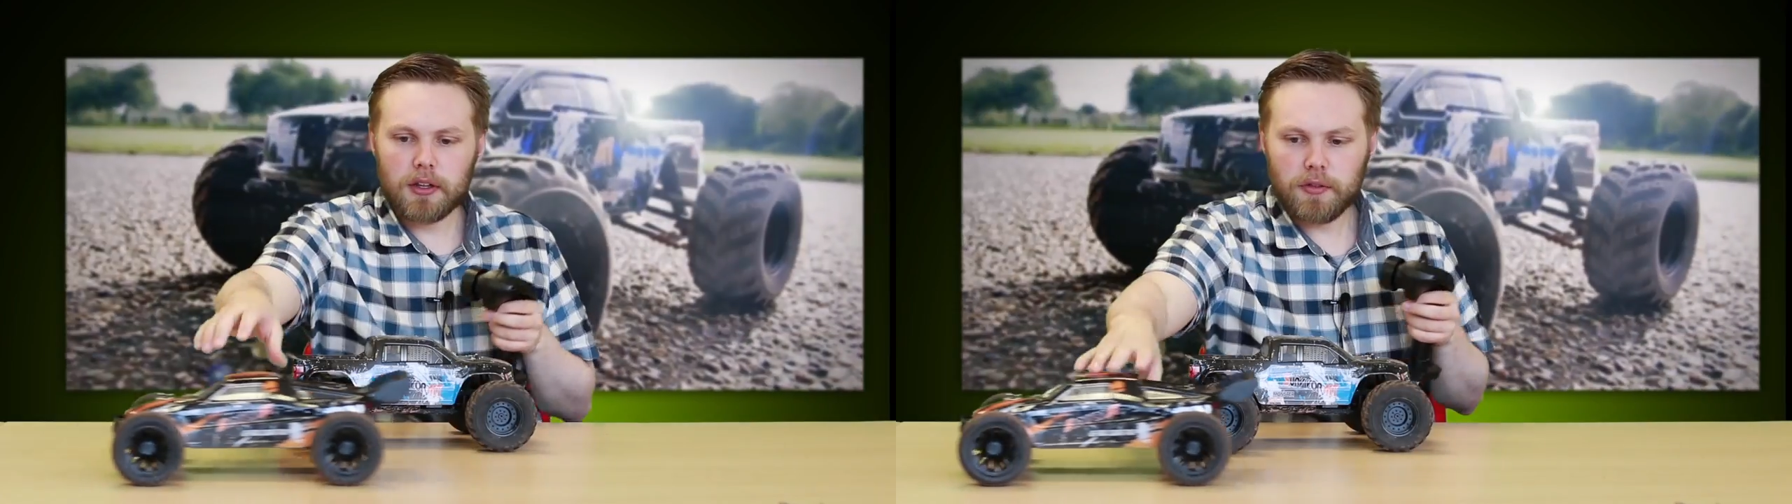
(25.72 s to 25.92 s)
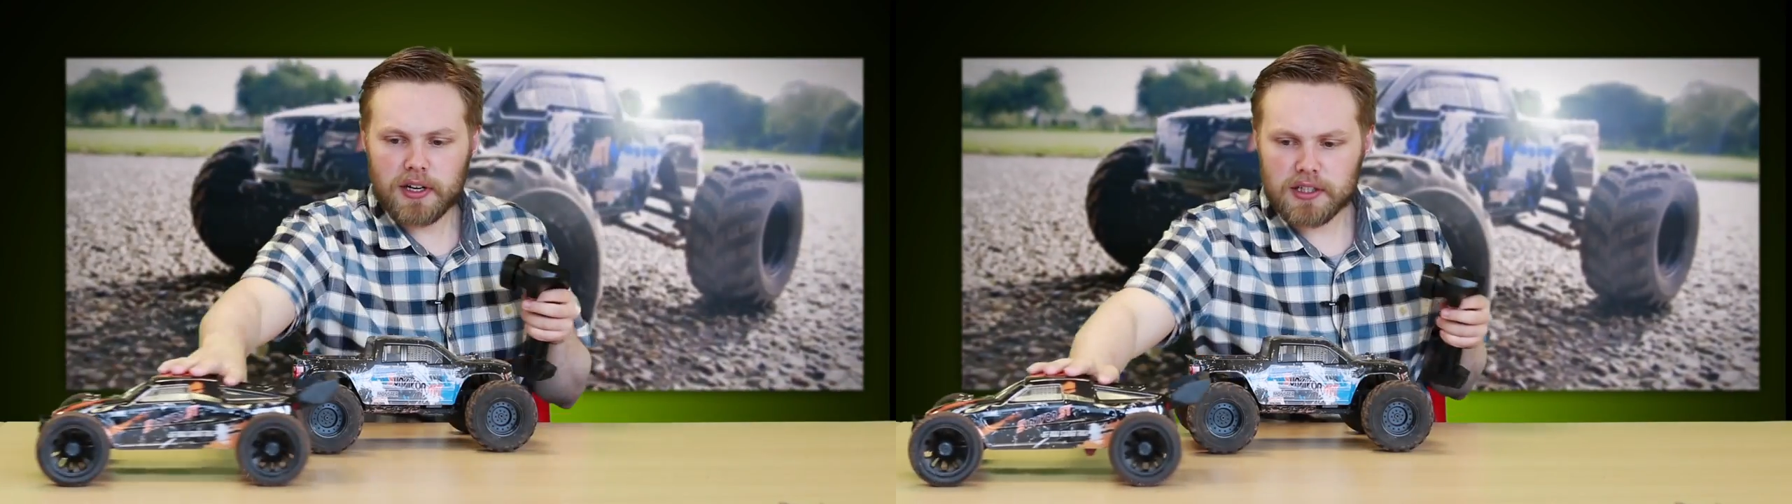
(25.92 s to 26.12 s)

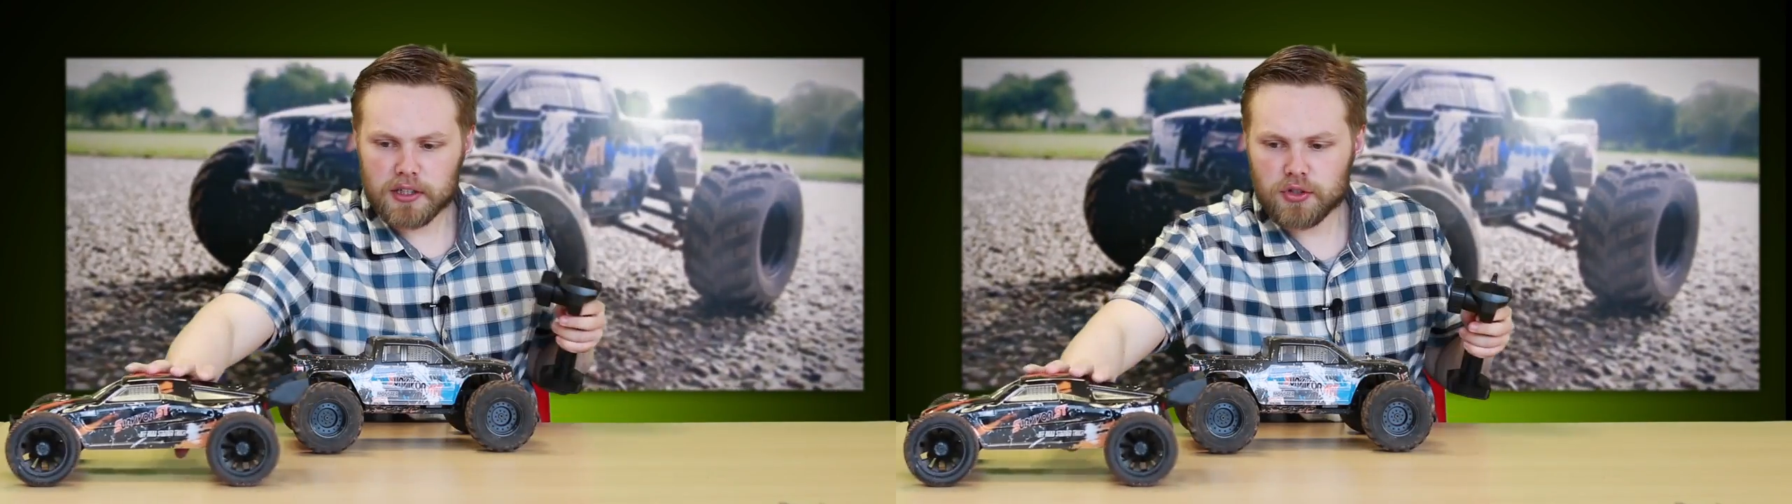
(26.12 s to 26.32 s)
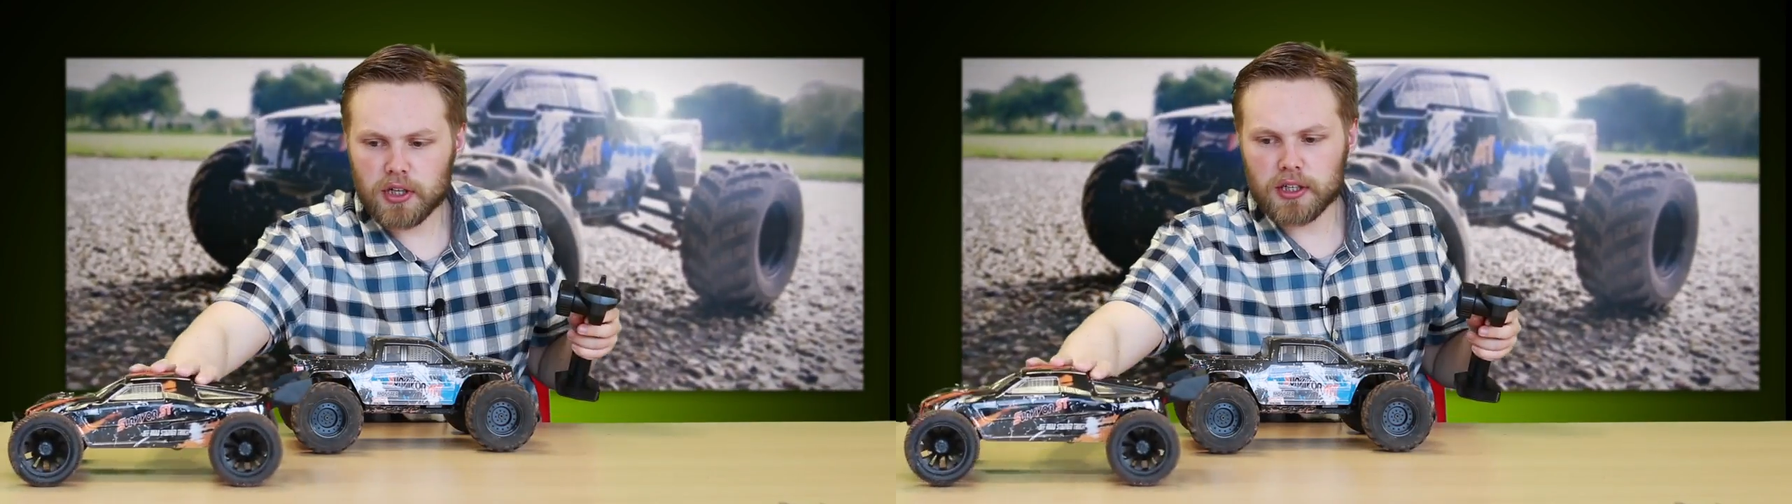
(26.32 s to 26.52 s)
the
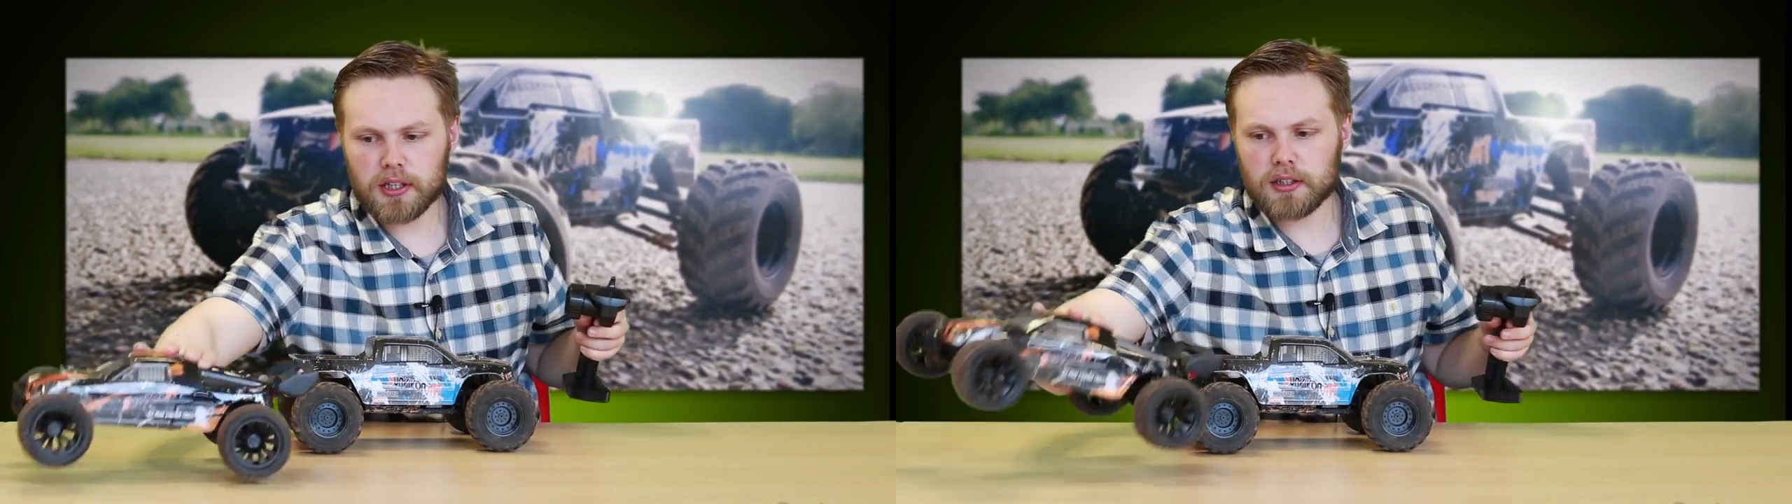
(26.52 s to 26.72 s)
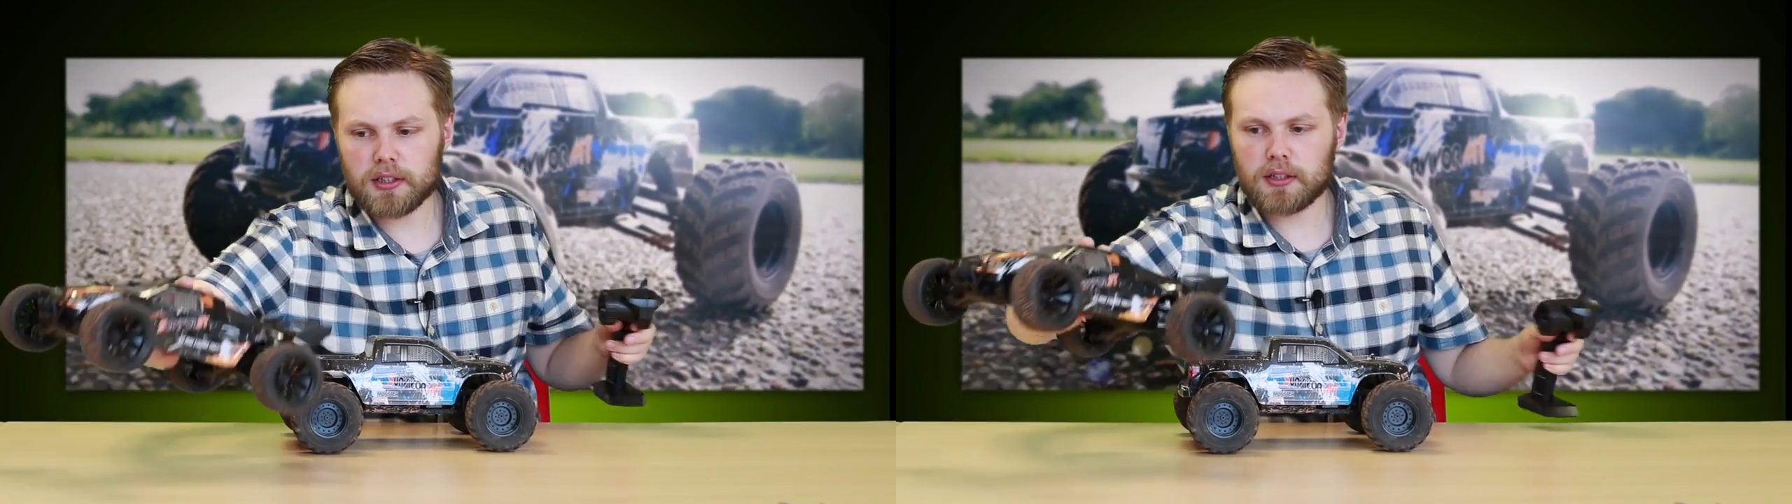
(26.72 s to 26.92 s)
racing
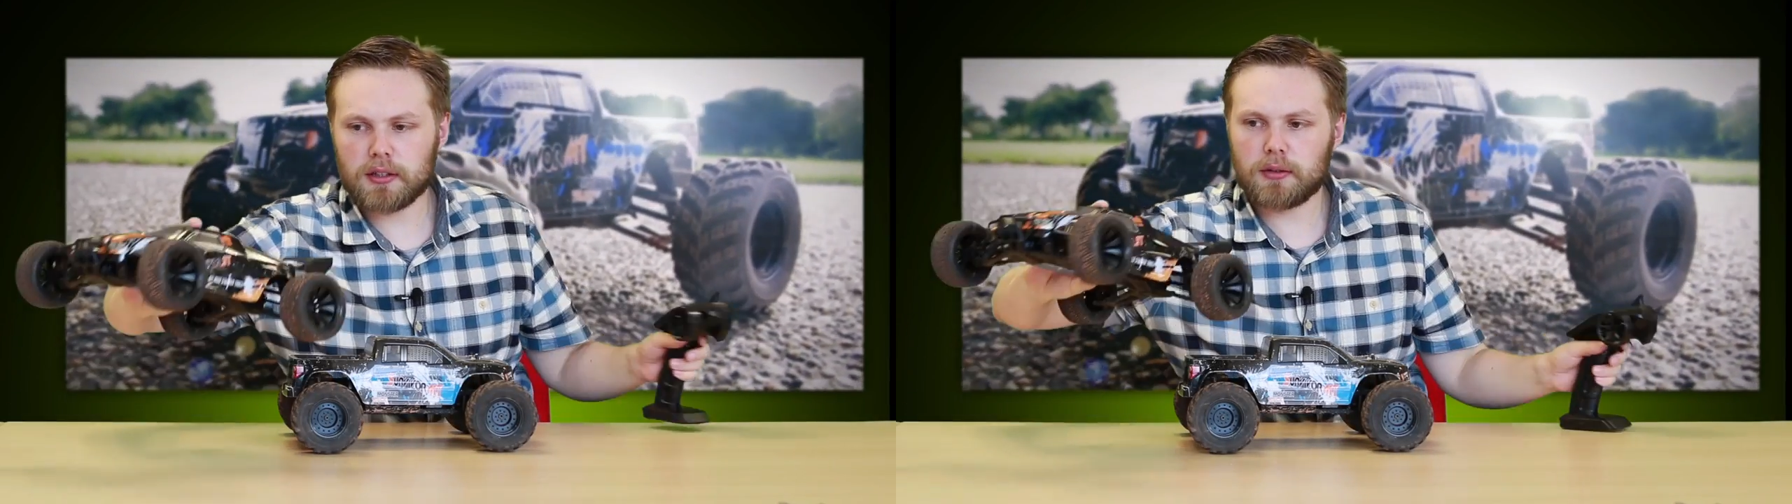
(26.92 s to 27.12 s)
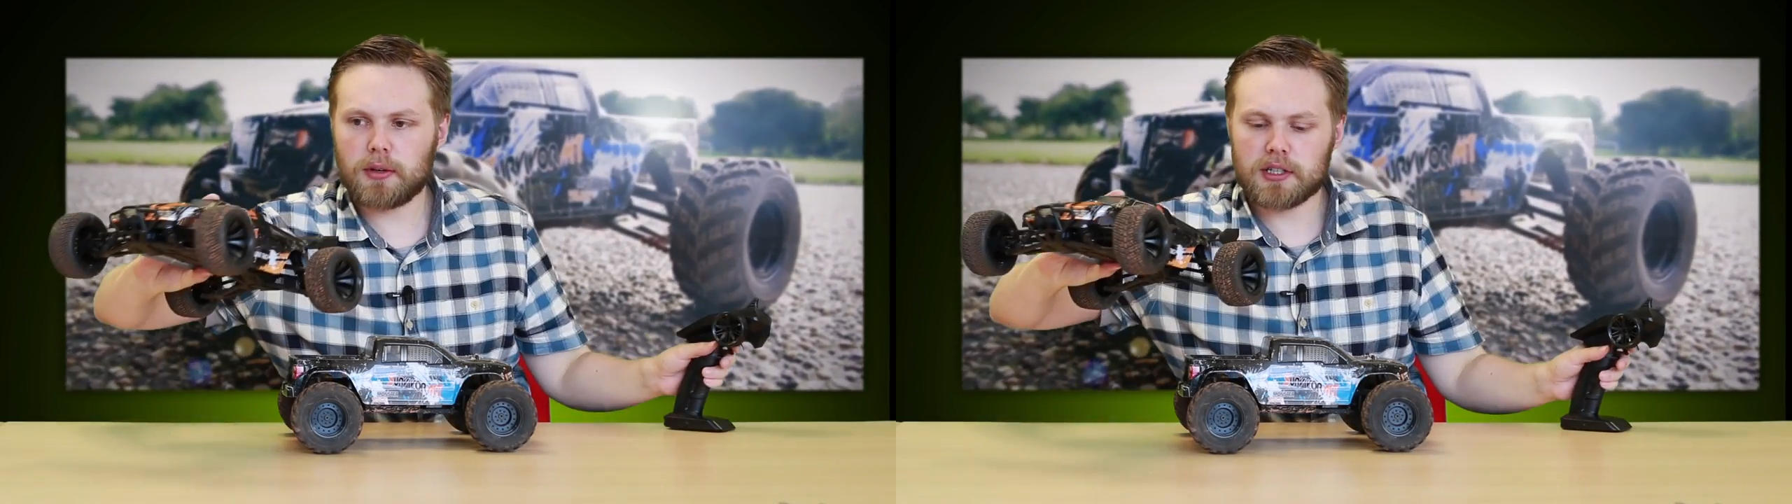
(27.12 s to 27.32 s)
truck,
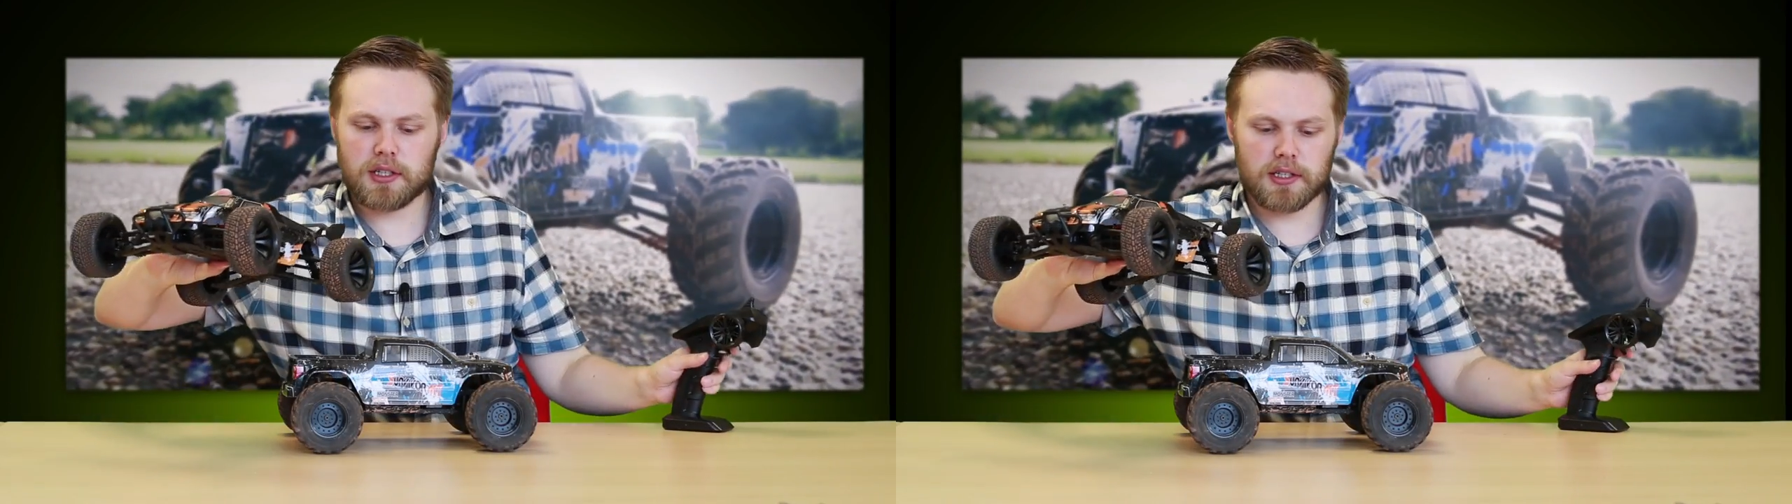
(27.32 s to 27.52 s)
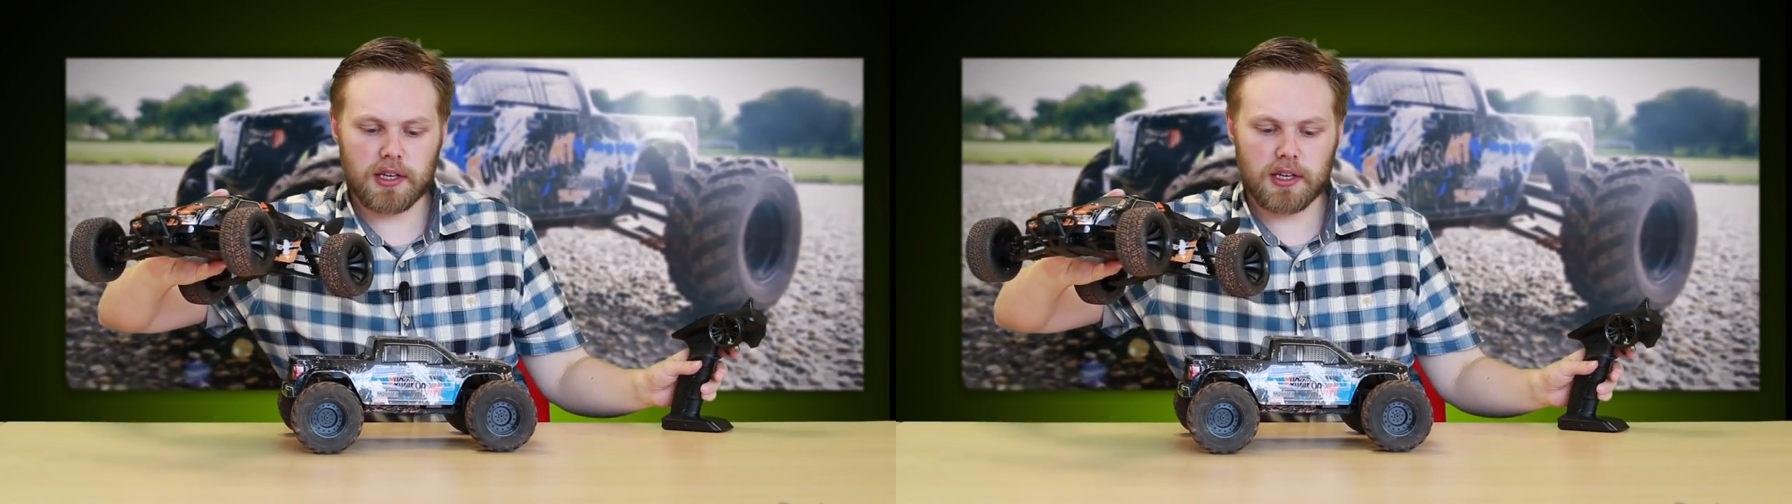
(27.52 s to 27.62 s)
which is